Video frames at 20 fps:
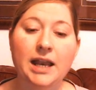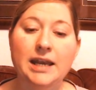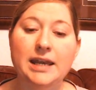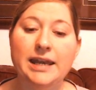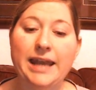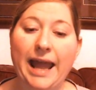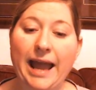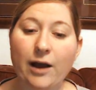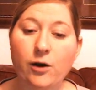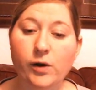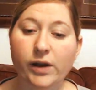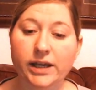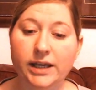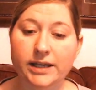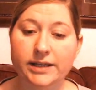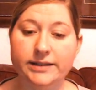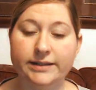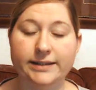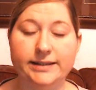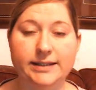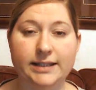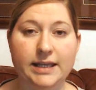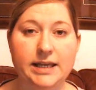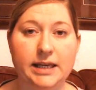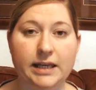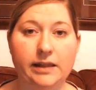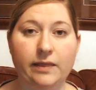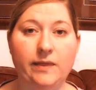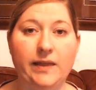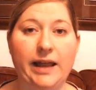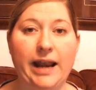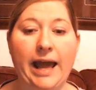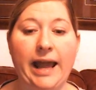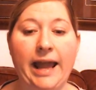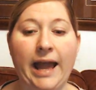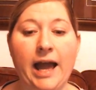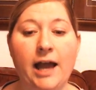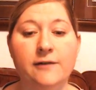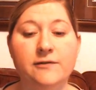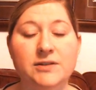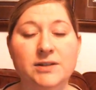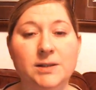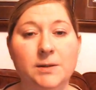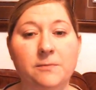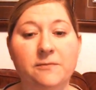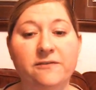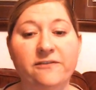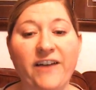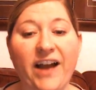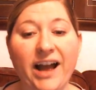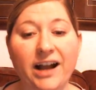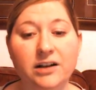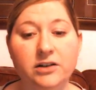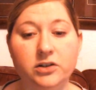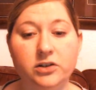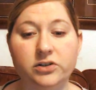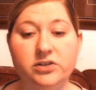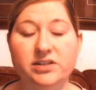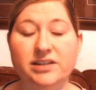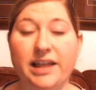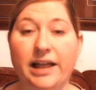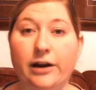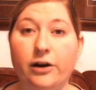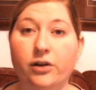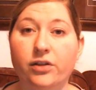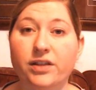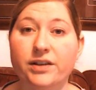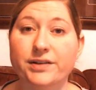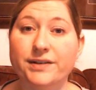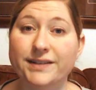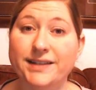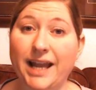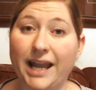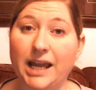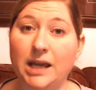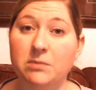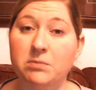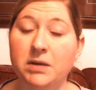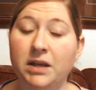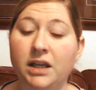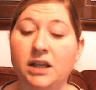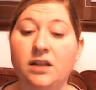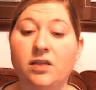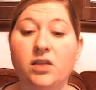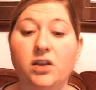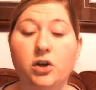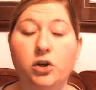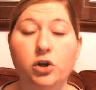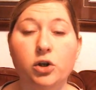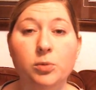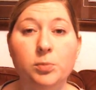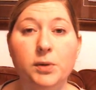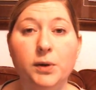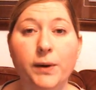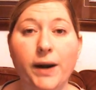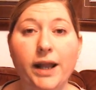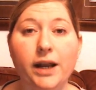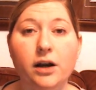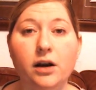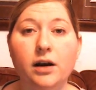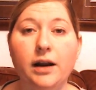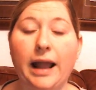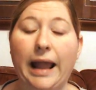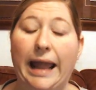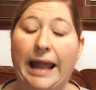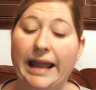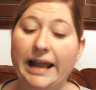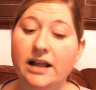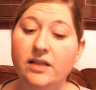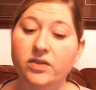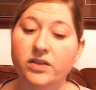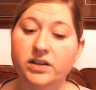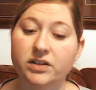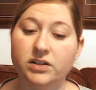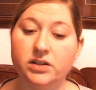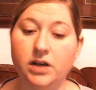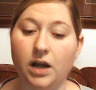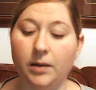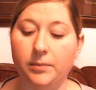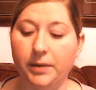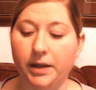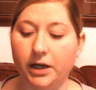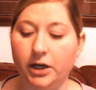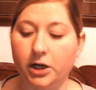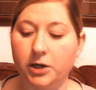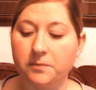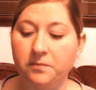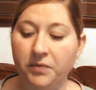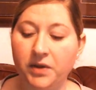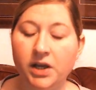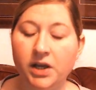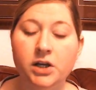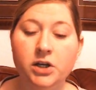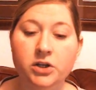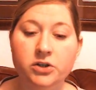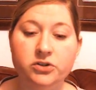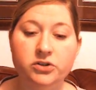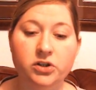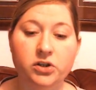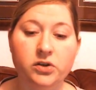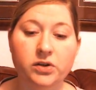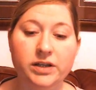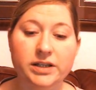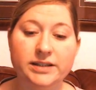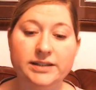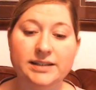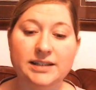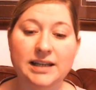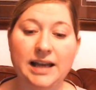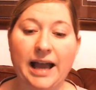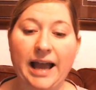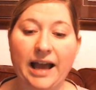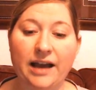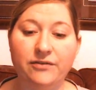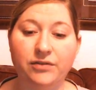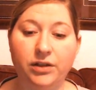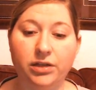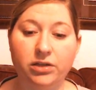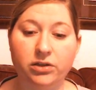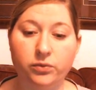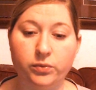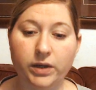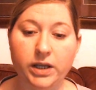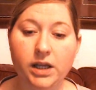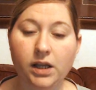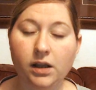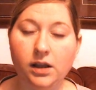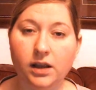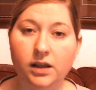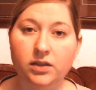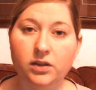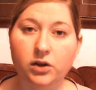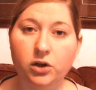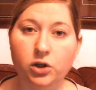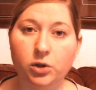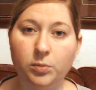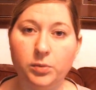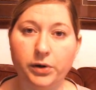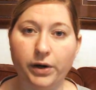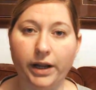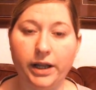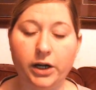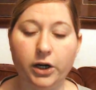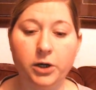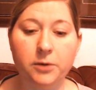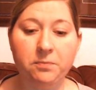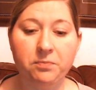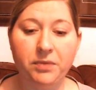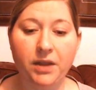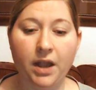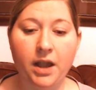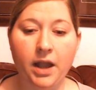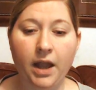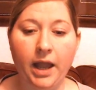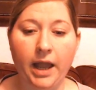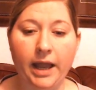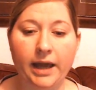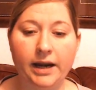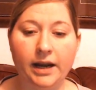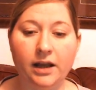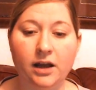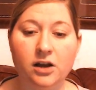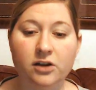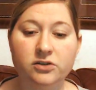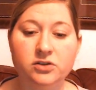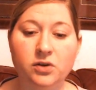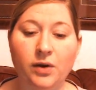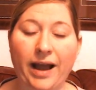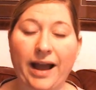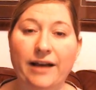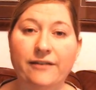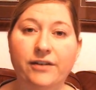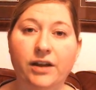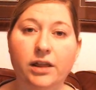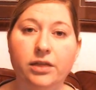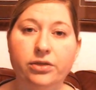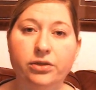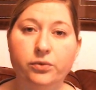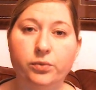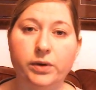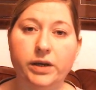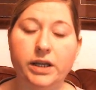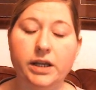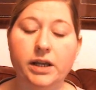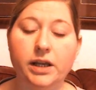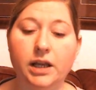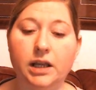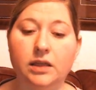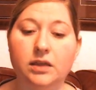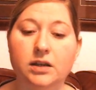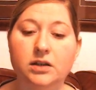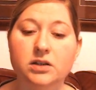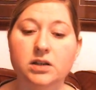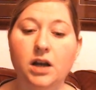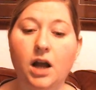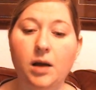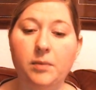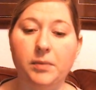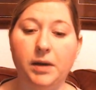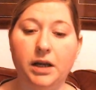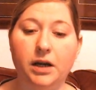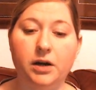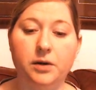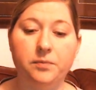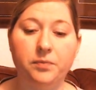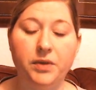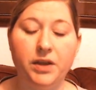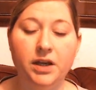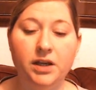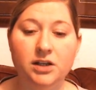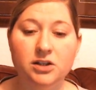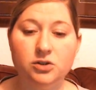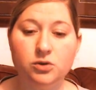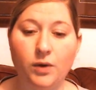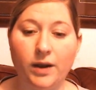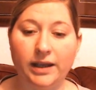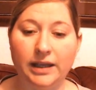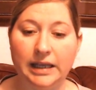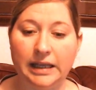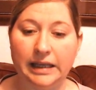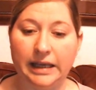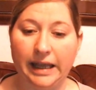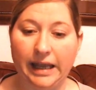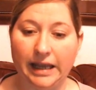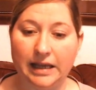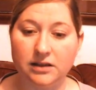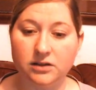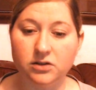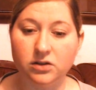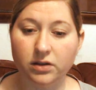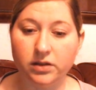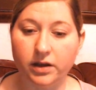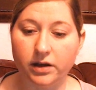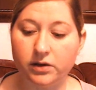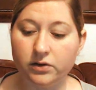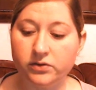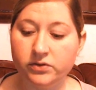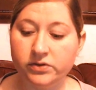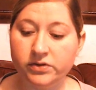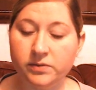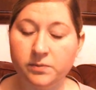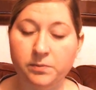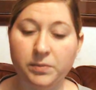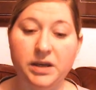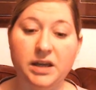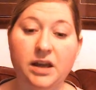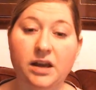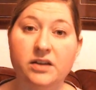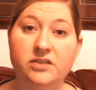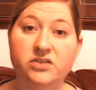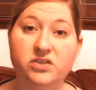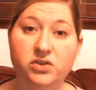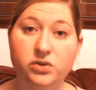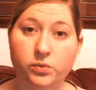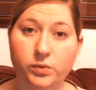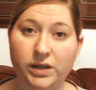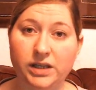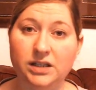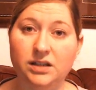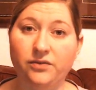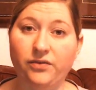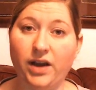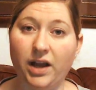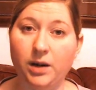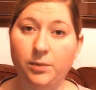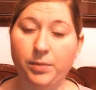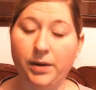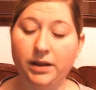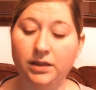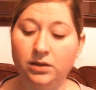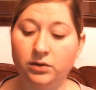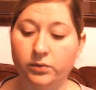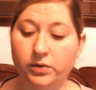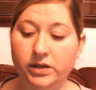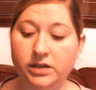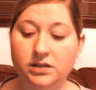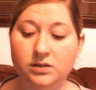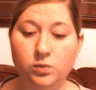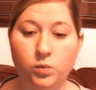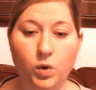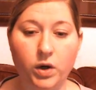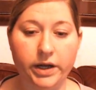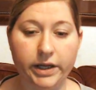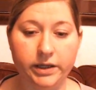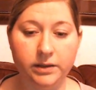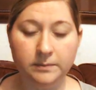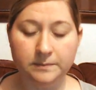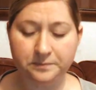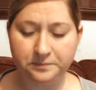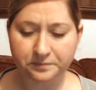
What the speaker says: Now I can see that I have some factors that are the same in the numerator and the denominator. So you can see I have a 3 in the numerator, and I also have a 3 in the denominator. So I can cancel those because 3 divided by 3 is 1.